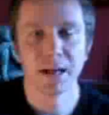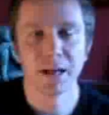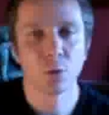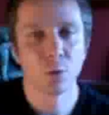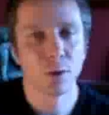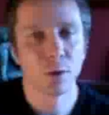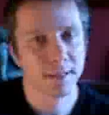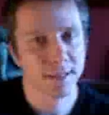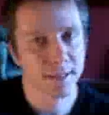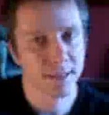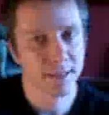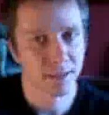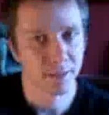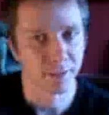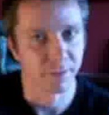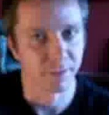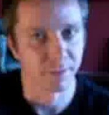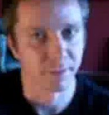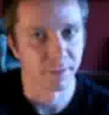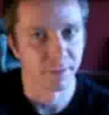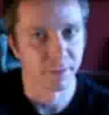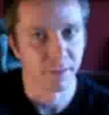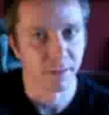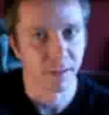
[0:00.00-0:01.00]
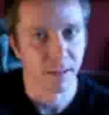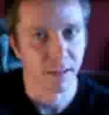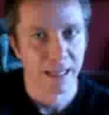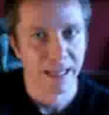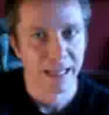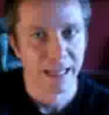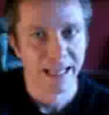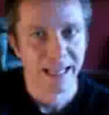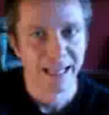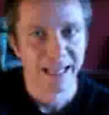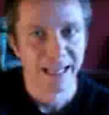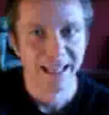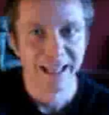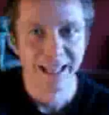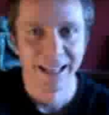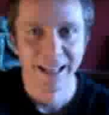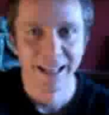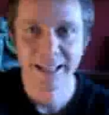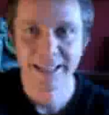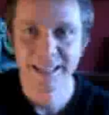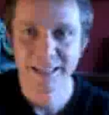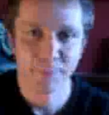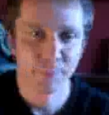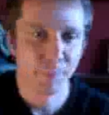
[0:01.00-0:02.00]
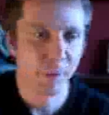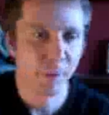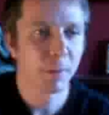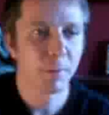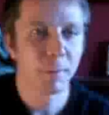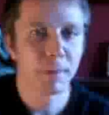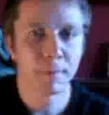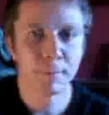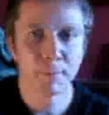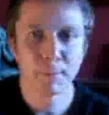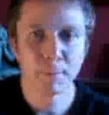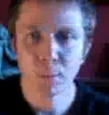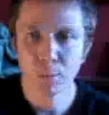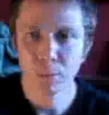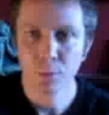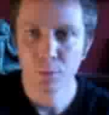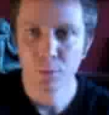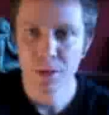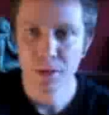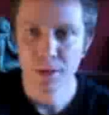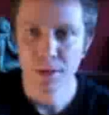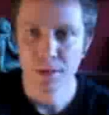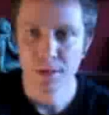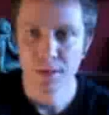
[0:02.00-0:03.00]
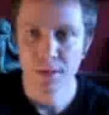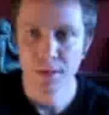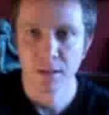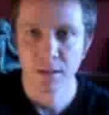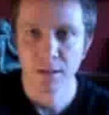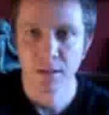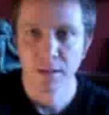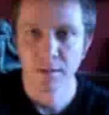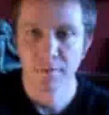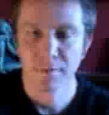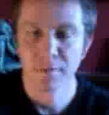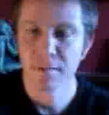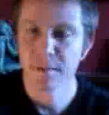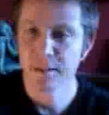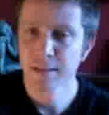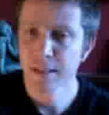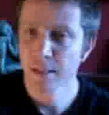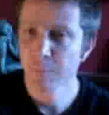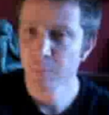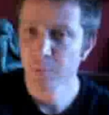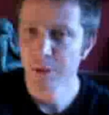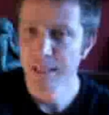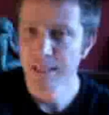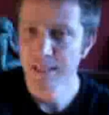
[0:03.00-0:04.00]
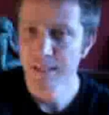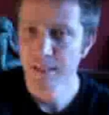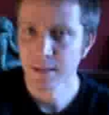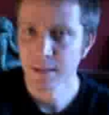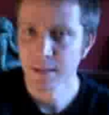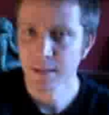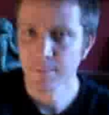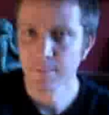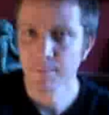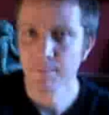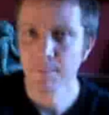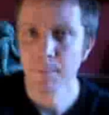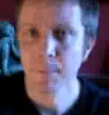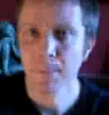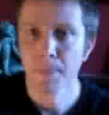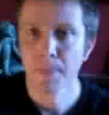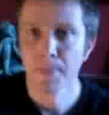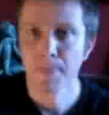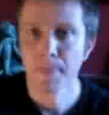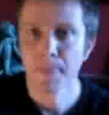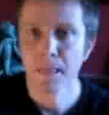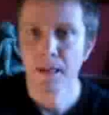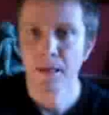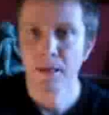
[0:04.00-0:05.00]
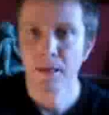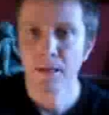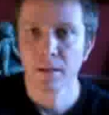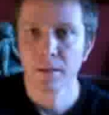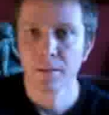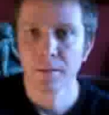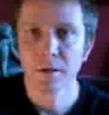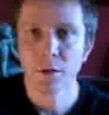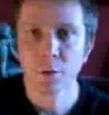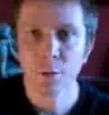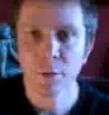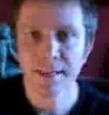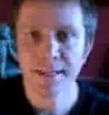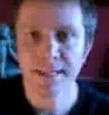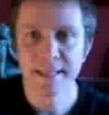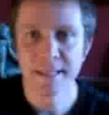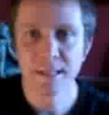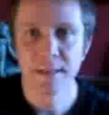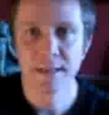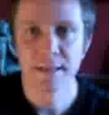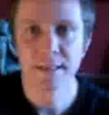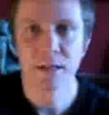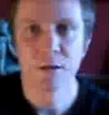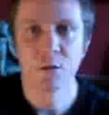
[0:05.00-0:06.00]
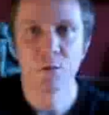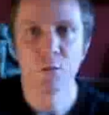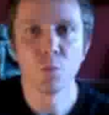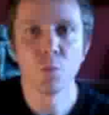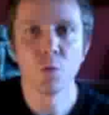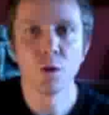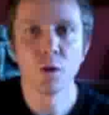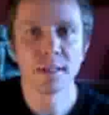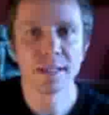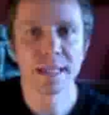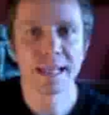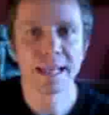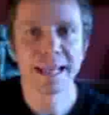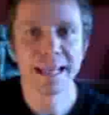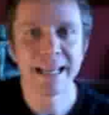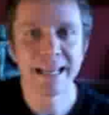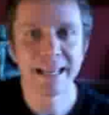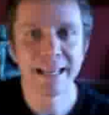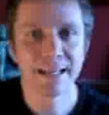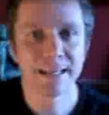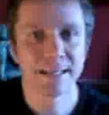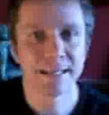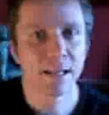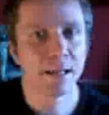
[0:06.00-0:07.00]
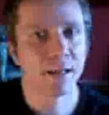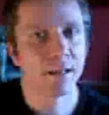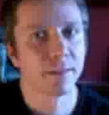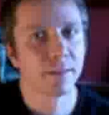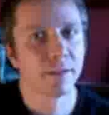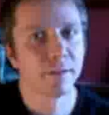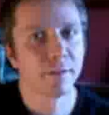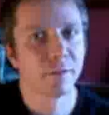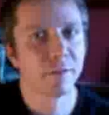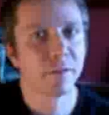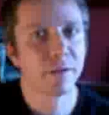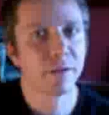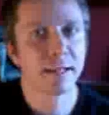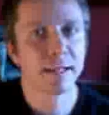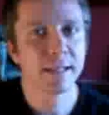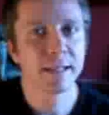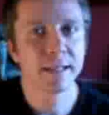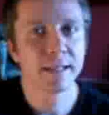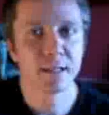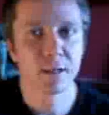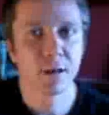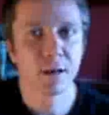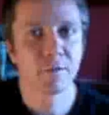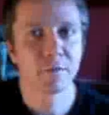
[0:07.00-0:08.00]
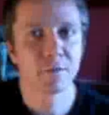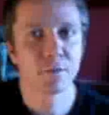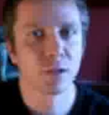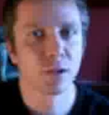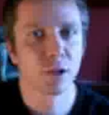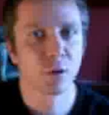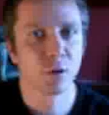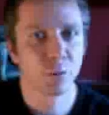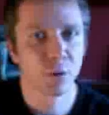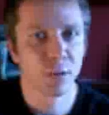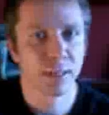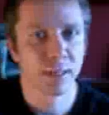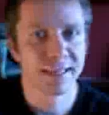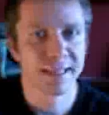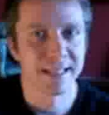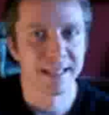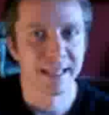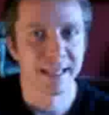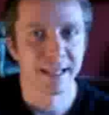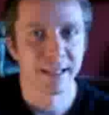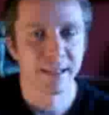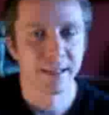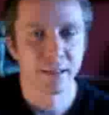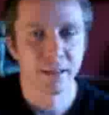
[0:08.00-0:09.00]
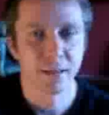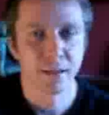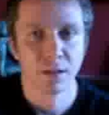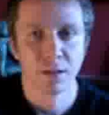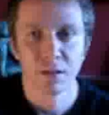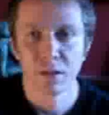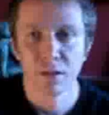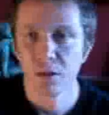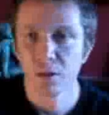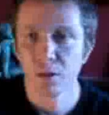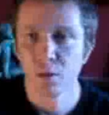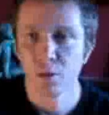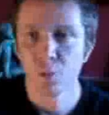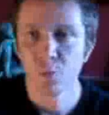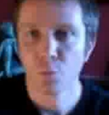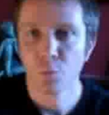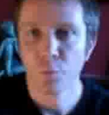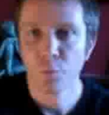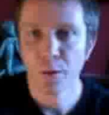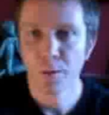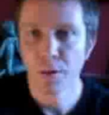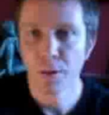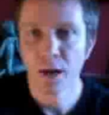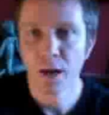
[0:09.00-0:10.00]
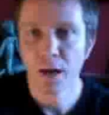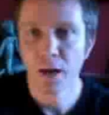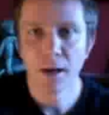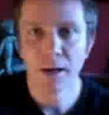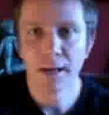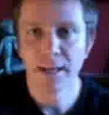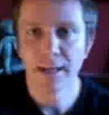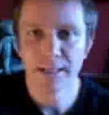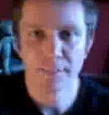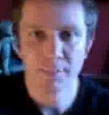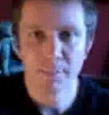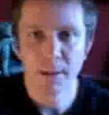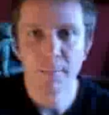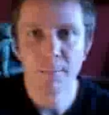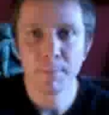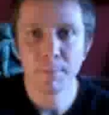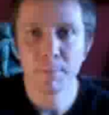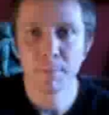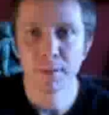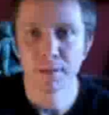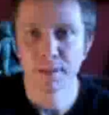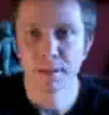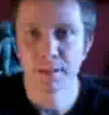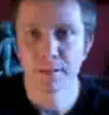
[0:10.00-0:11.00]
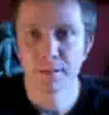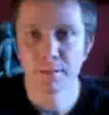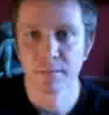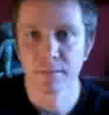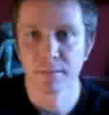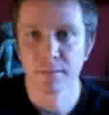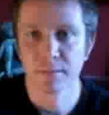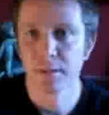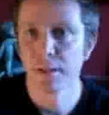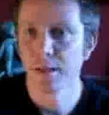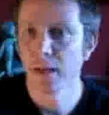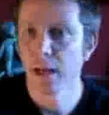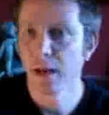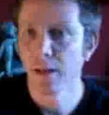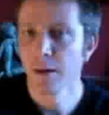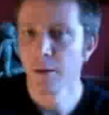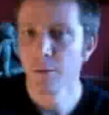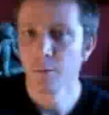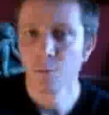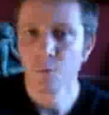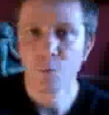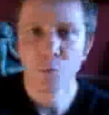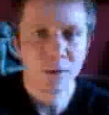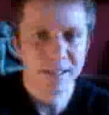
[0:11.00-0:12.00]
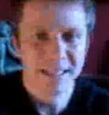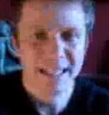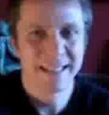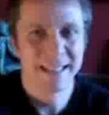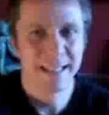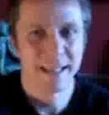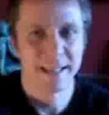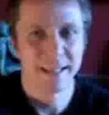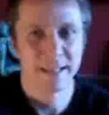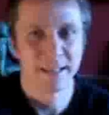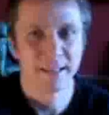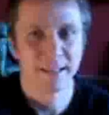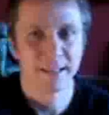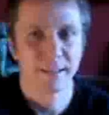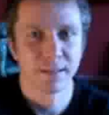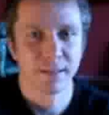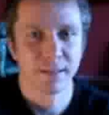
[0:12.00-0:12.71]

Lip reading: a question. It's probably important for some reasons. The question is, what is the free software community? Where are its members? What is it?